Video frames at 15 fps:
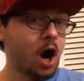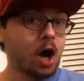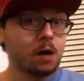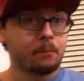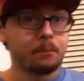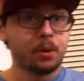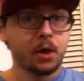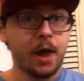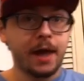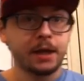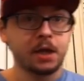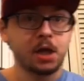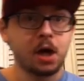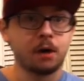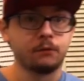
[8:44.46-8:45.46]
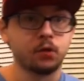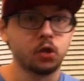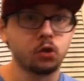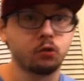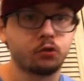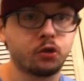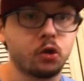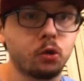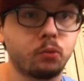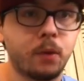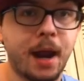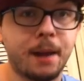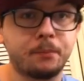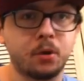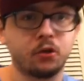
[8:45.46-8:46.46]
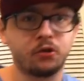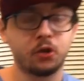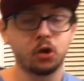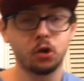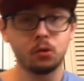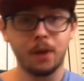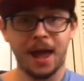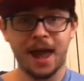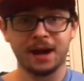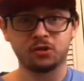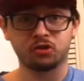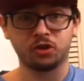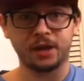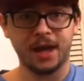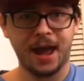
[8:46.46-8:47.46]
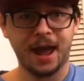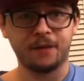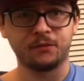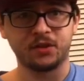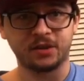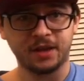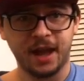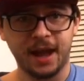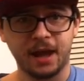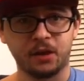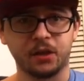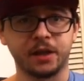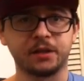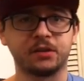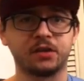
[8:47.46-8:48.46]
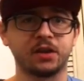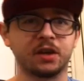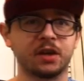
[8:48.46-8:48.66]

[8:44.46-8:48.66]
are plenty of new school rappers who actually have talent.